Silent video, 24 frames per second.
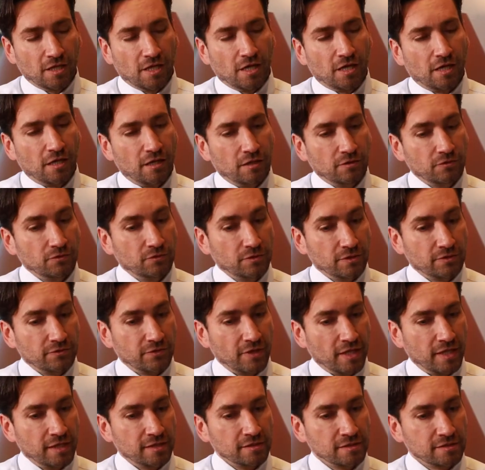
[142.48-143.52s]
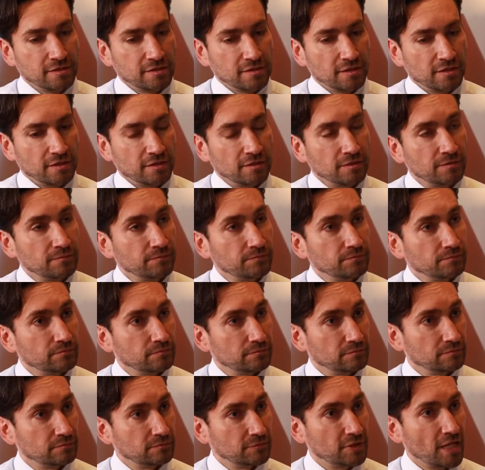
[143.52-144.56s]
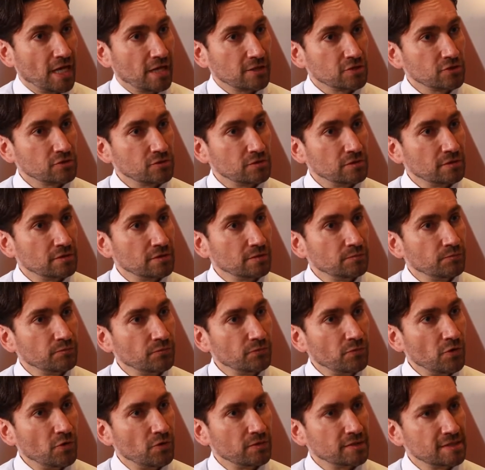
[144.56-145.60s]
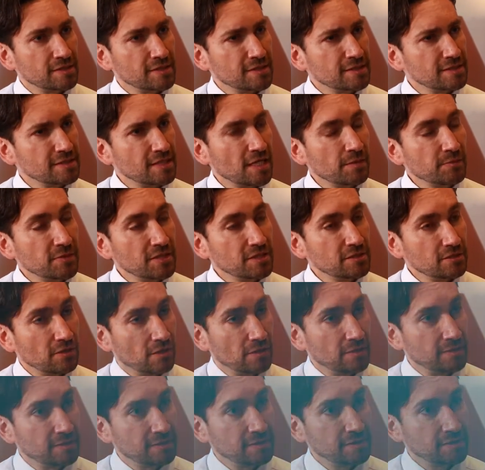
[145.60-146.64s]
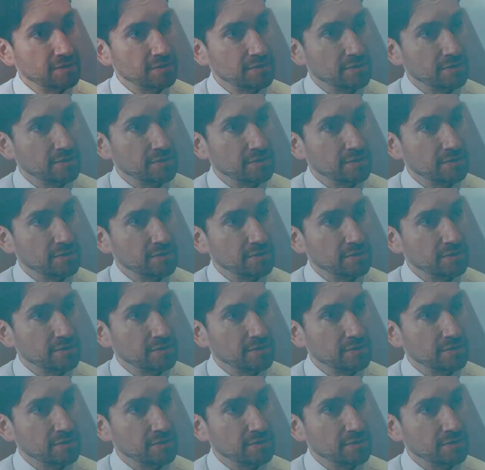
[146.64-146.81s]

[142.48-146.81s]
who creates the actual mold. It's a semi-solid